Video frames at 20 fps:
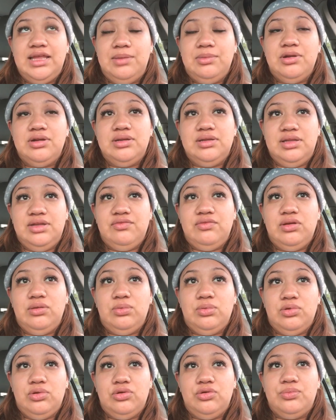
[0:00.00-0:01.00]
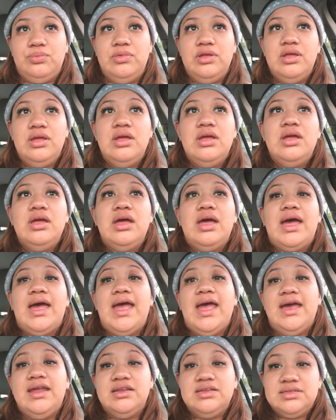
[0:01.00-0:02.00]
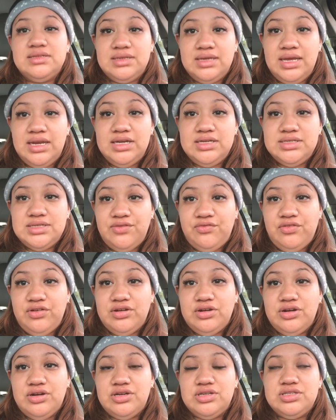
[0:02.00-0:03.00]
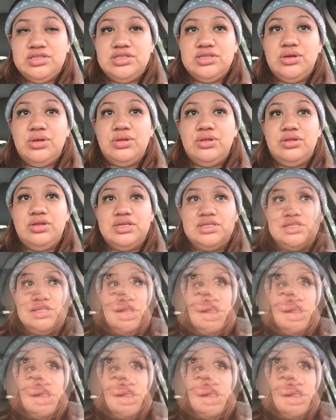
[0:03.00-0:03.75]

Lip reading: and delivery room, I had to get a different nurse. So the